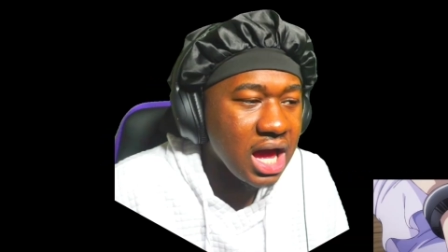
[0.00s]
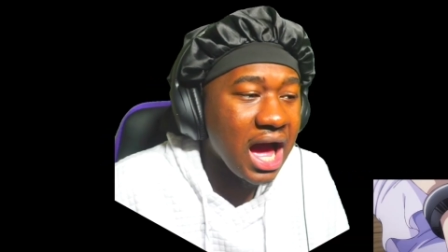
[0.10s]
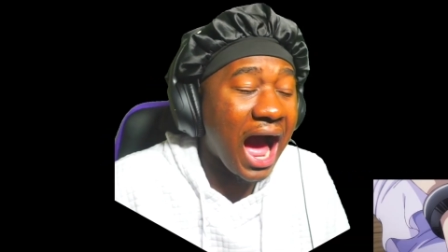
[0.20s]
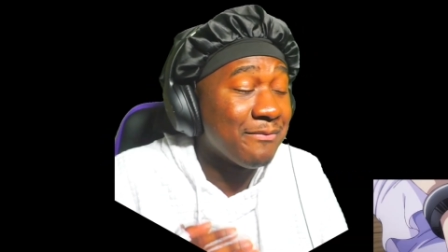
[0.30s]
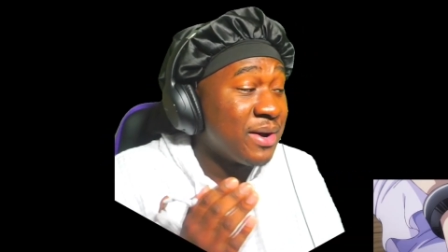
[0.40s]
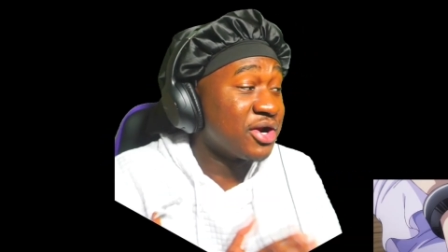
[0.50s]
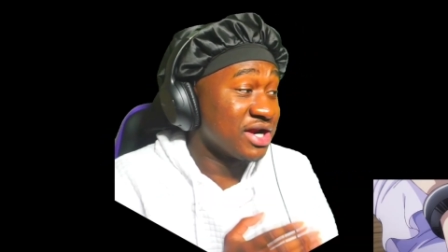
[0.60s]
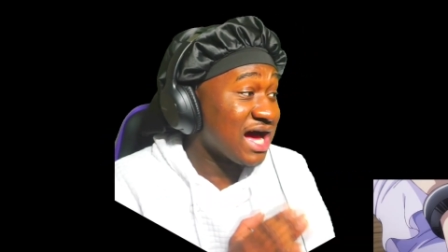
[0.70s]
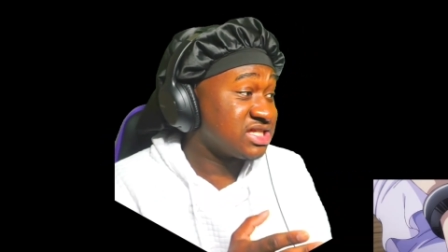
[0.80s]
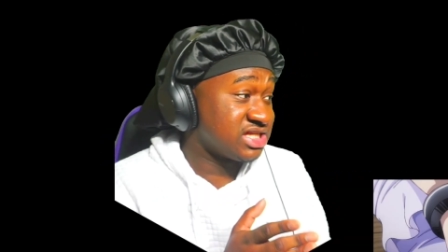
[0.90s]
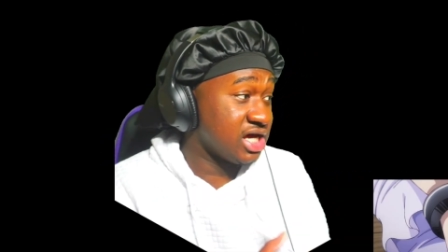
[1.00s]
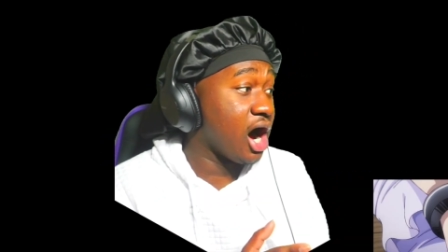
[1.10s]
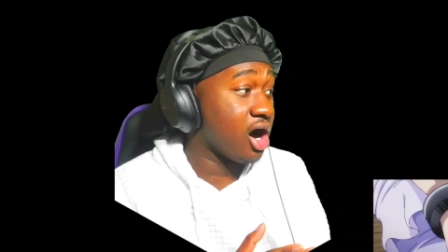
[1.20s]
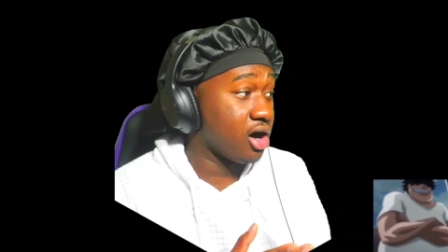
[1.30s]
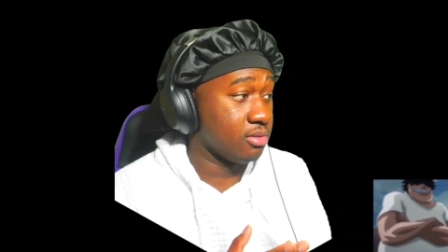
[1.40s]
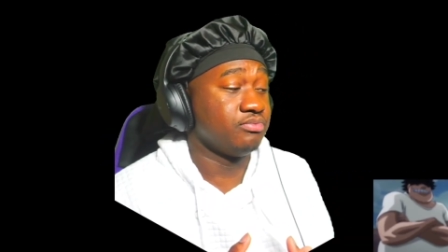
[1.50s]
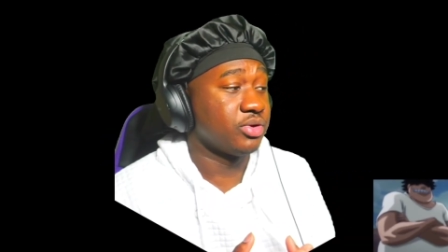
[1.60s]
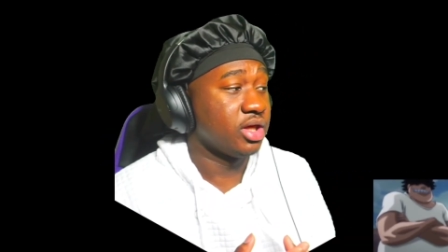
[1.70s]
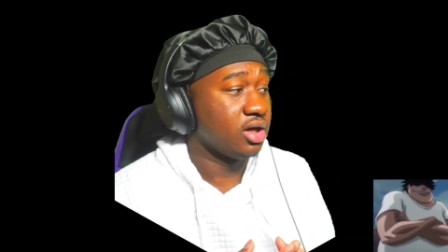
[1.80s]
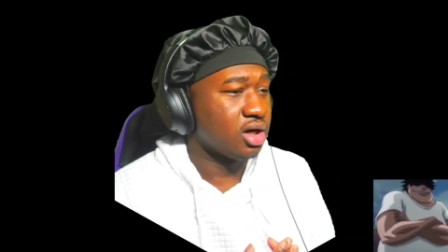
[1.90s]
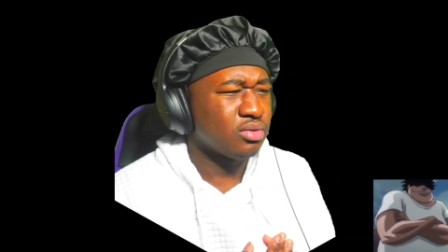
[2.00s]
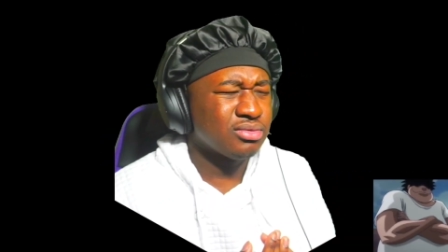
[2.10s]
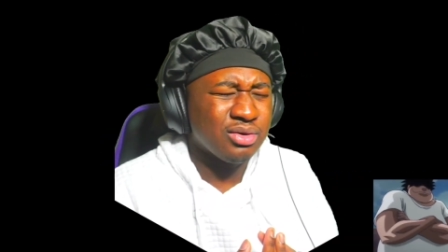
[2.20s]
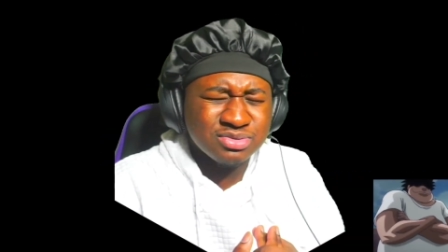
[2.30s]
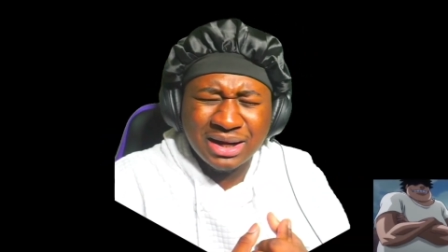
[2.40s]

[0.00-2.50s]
I better not see, um, what's